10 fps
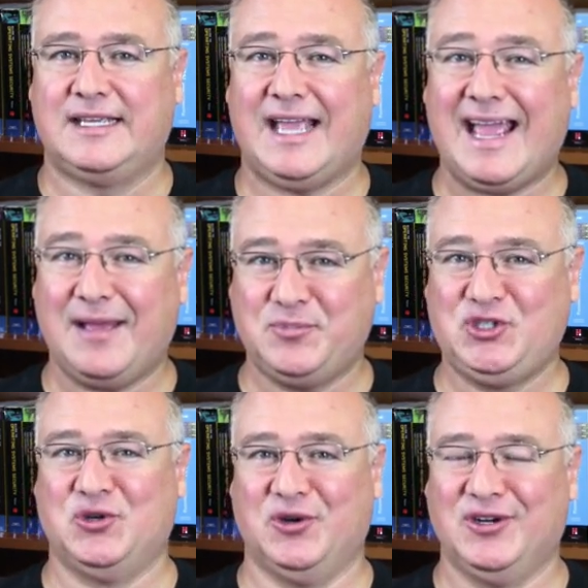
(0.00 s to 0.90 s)

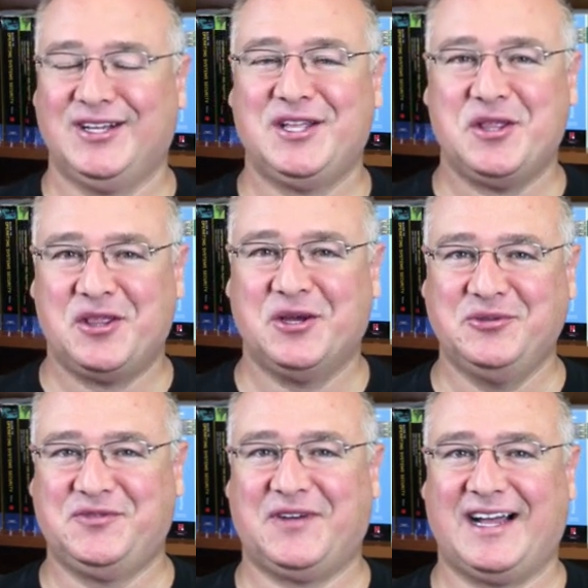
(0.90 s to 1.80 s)
capture
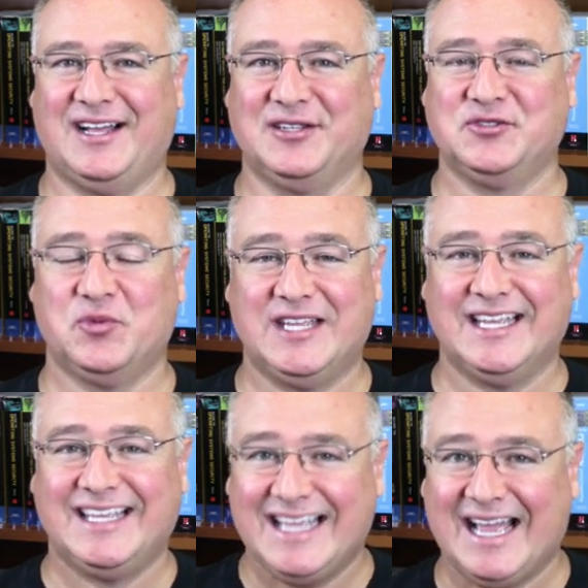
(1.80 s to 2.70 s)
those files. We
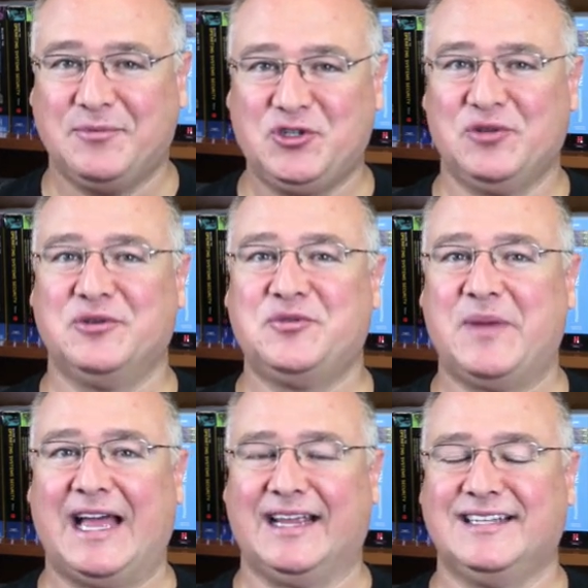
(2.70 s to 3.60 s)
can capture
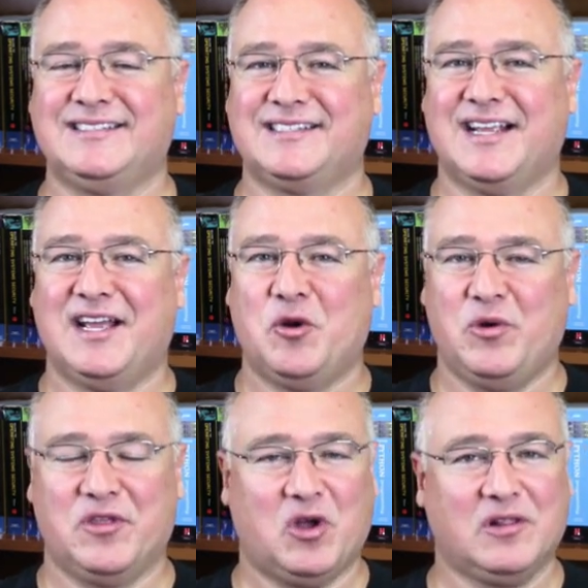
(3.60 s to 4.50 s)
those packets
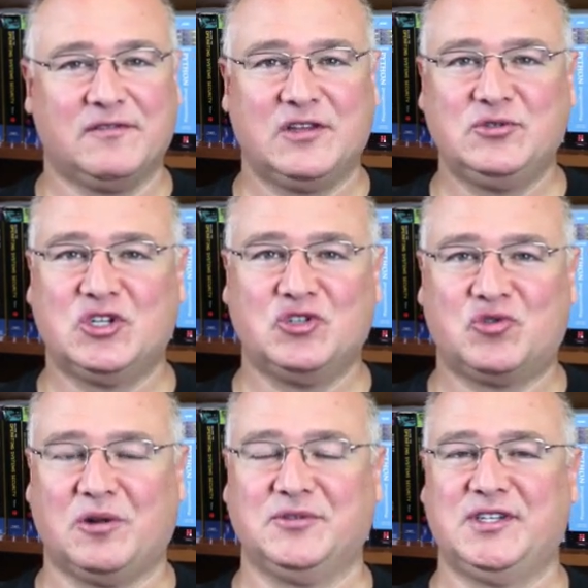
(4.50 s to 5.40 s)
with all of those
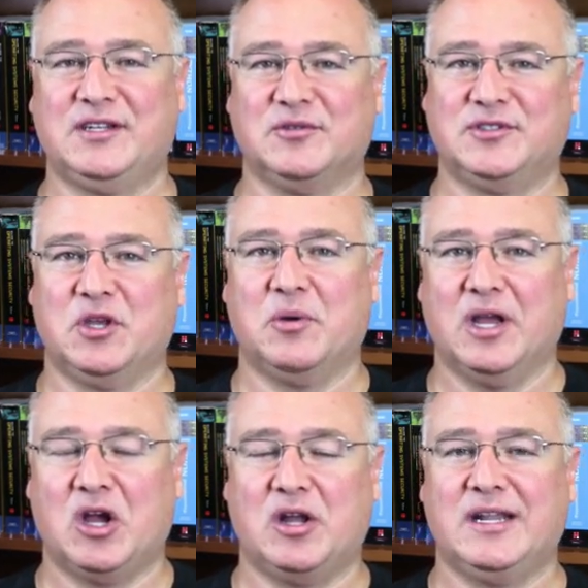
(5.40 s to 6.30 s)
control signals
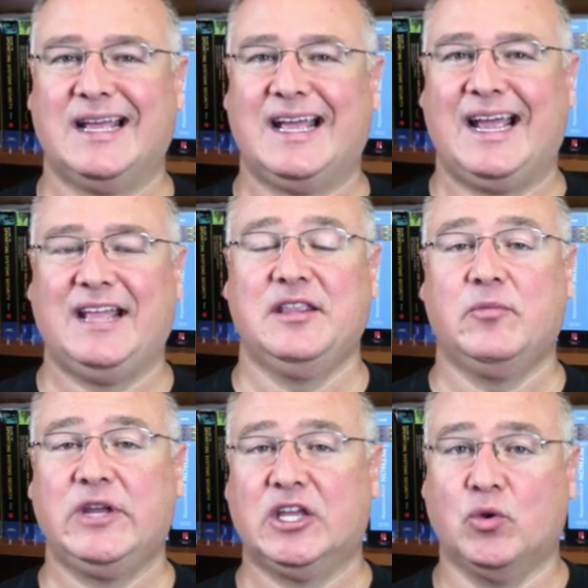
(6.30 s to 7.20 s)
going on, and
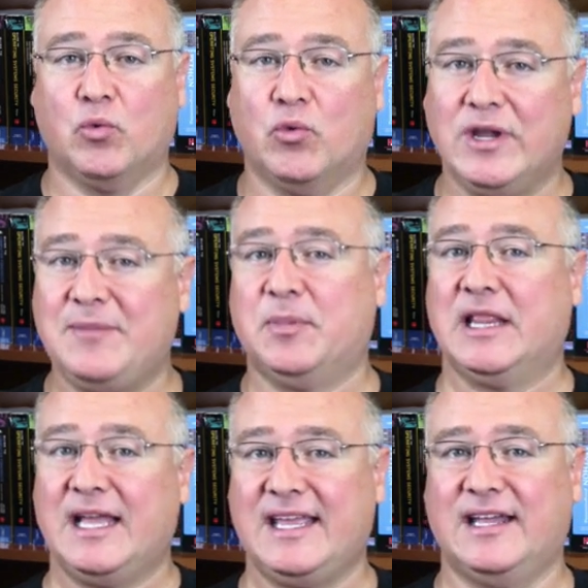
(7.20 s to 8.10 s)
then we can
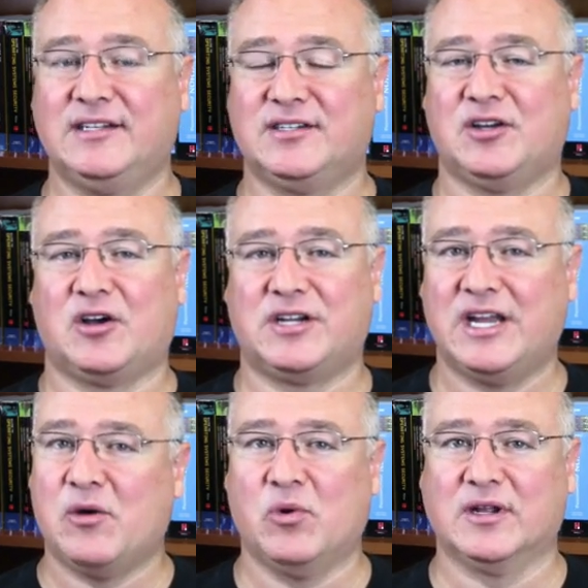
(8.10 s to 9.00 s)
replay it on
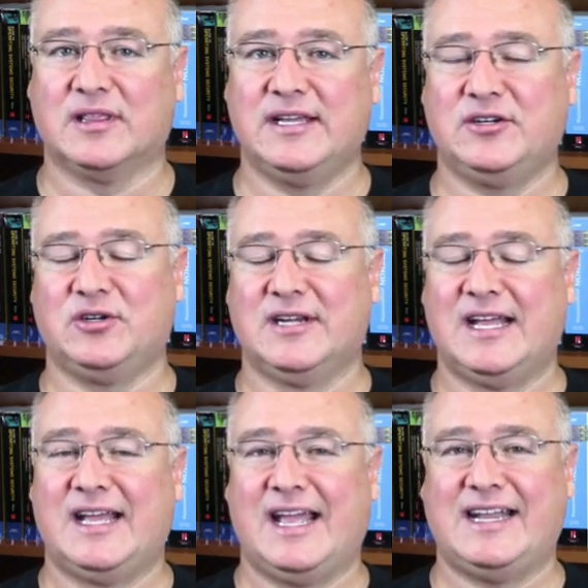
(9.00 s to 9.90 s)
a network later
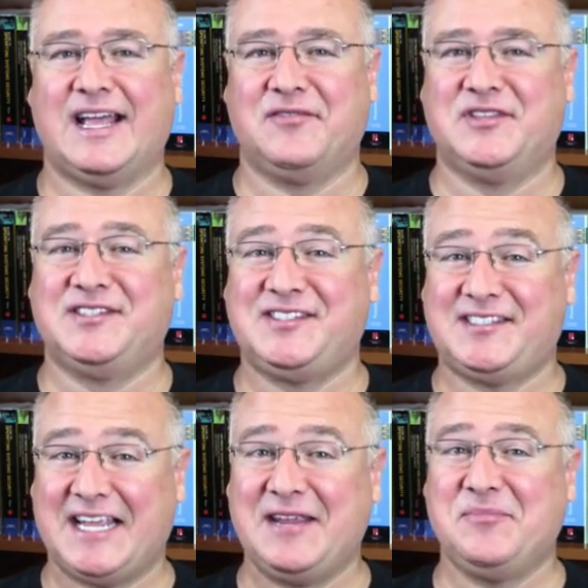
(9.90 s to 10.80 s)
and have the
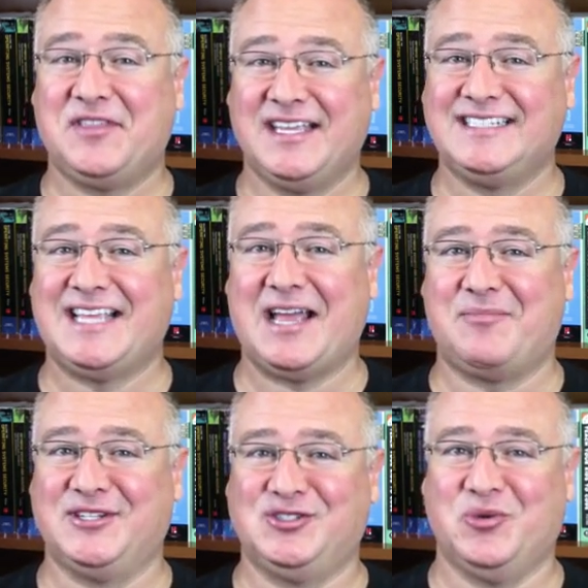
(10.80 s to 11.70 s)
same things
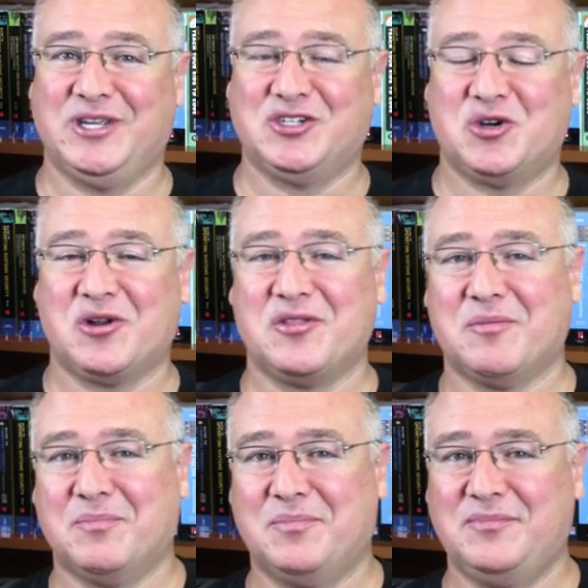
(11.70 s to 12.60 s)
happen. So we can turn on
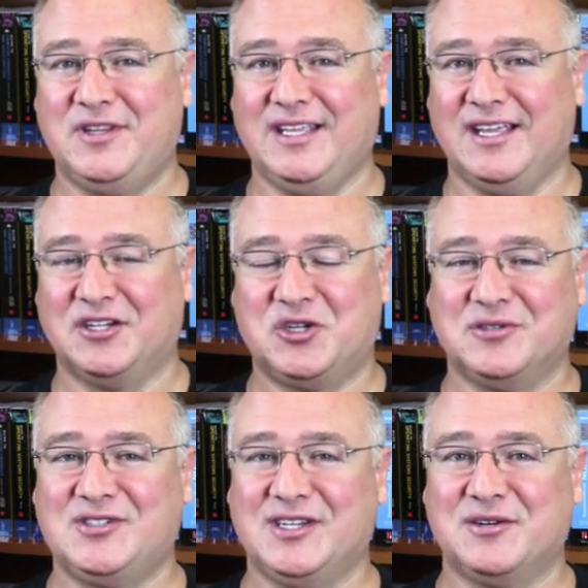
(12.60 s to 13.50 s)
the the uh,
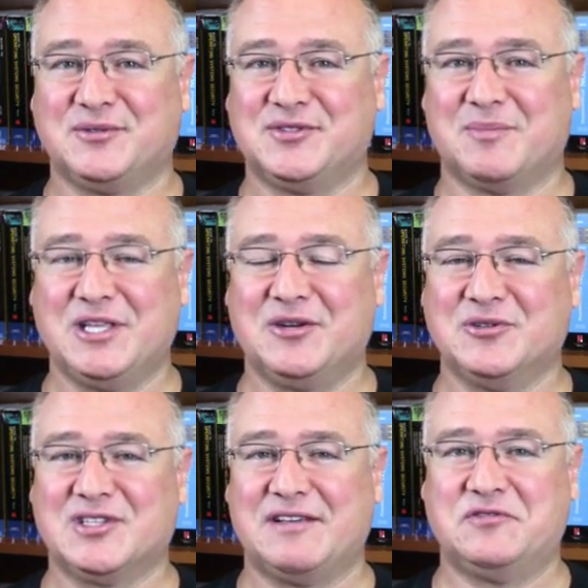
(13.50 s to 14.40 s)
turn signals, the
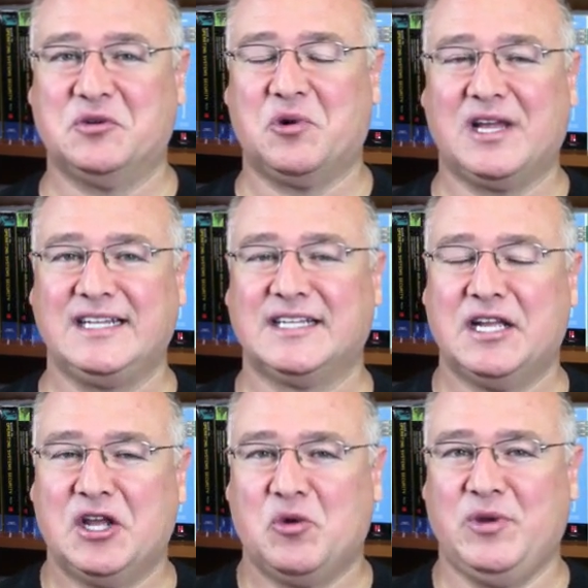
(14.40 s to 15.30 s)
blinkers left and right.
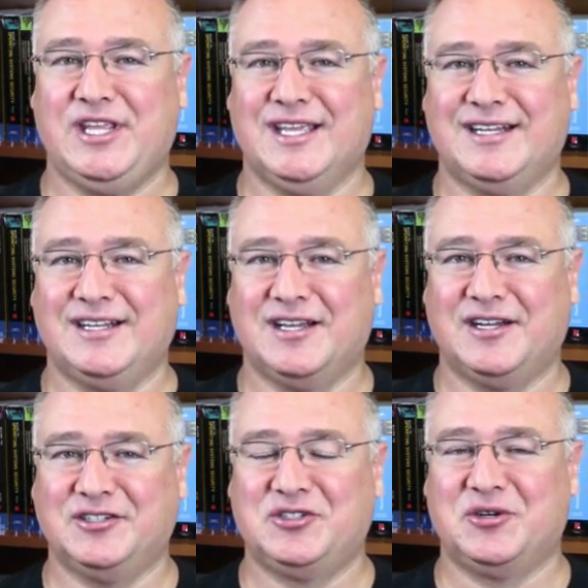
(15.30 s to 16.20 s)
We can
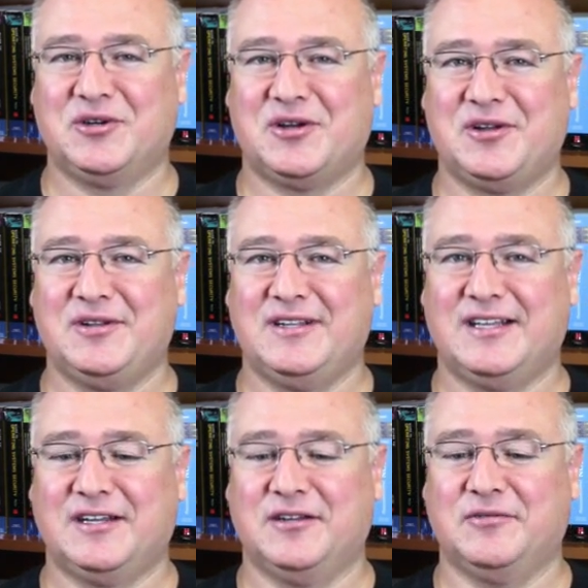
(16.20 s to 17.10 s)
uh, turn
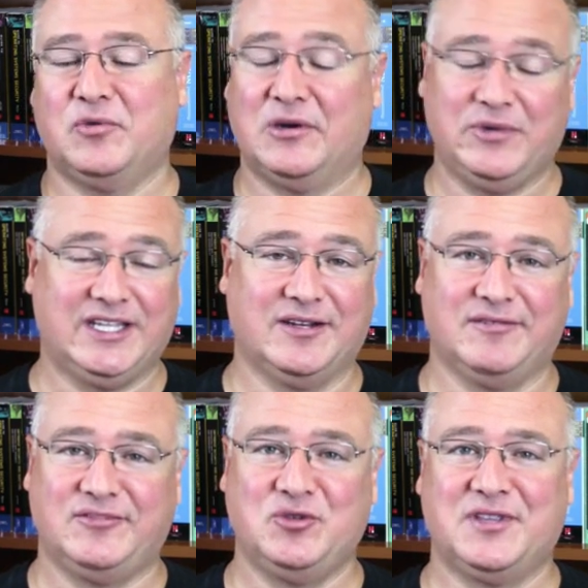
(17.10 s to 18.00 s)
on, uh, well, we
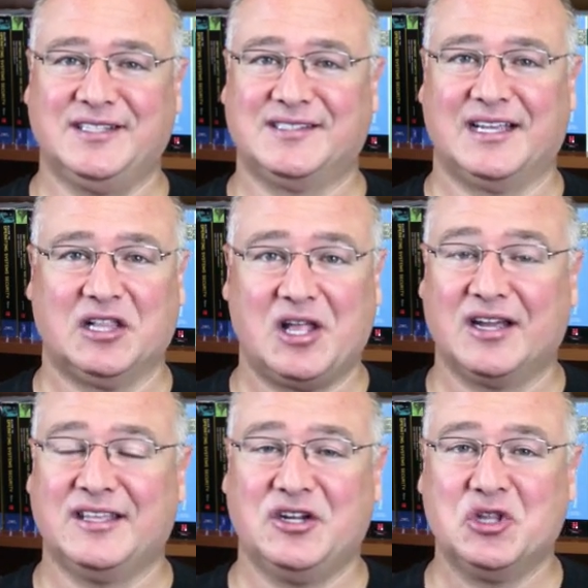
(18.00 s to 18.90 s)
can do things like
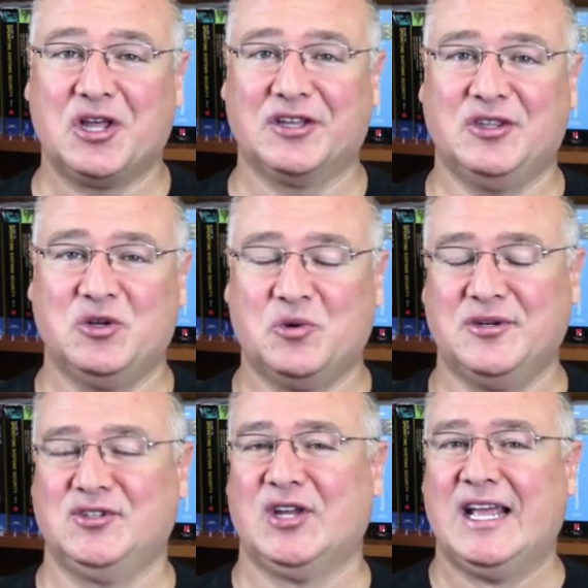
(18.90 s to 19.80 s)
lock and unlock the
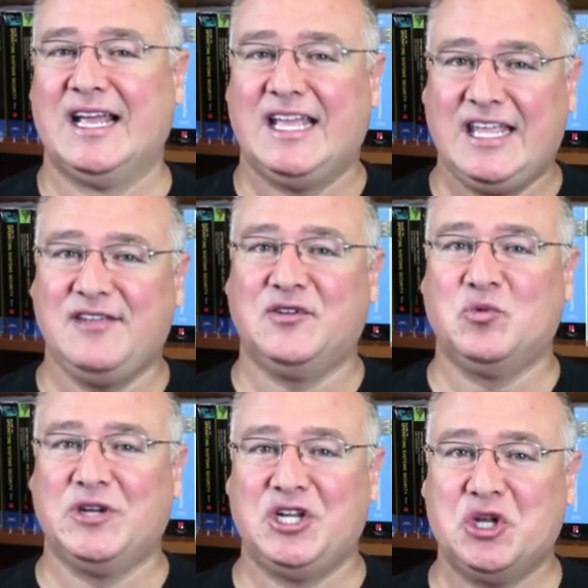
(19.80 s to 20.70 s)
doors,
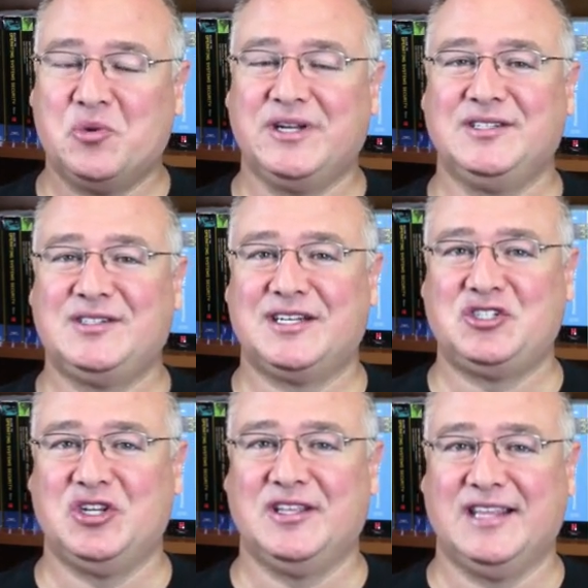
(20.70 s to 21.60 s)
even when no one is
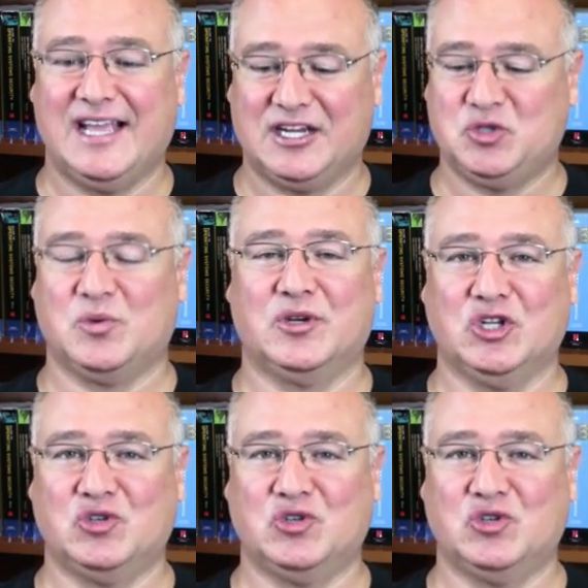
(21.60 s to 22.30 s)
touching the actual